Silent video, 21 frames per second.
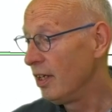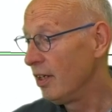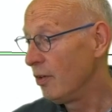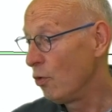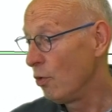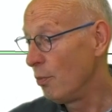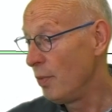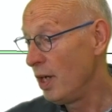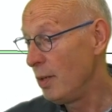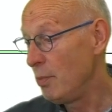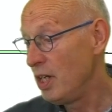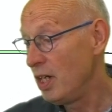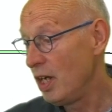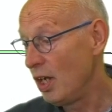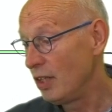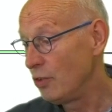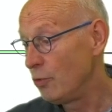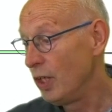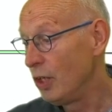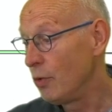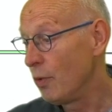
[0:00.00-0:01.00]
or maybe
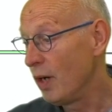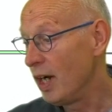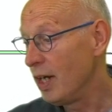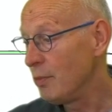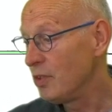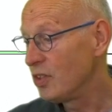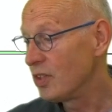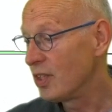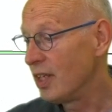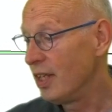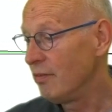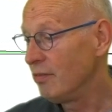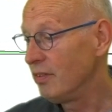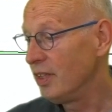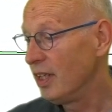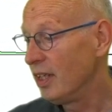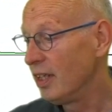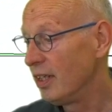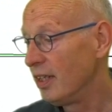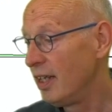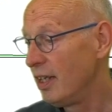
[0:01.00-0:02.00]
at requirements
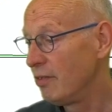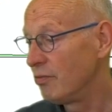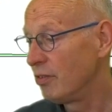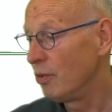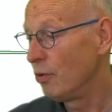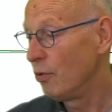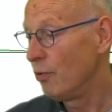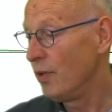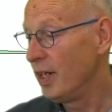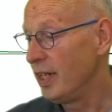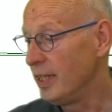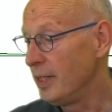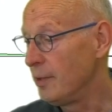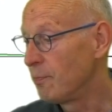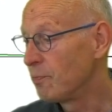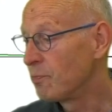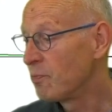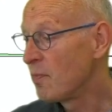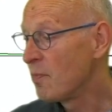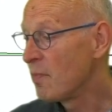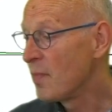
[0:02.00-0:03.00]
level already,
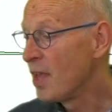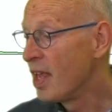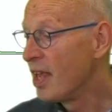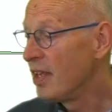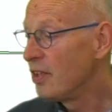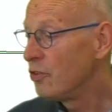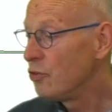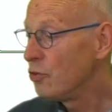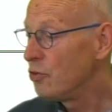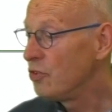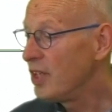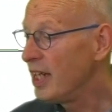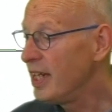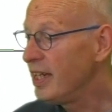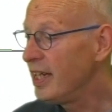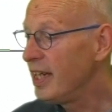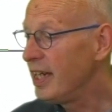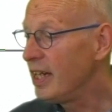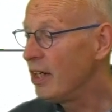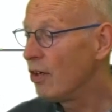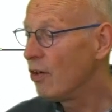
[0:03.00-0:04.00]
to
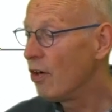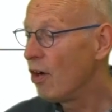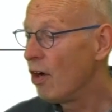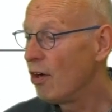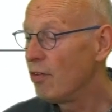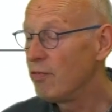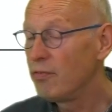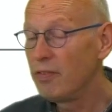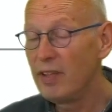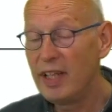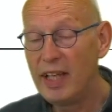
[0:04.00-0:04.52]
take care of,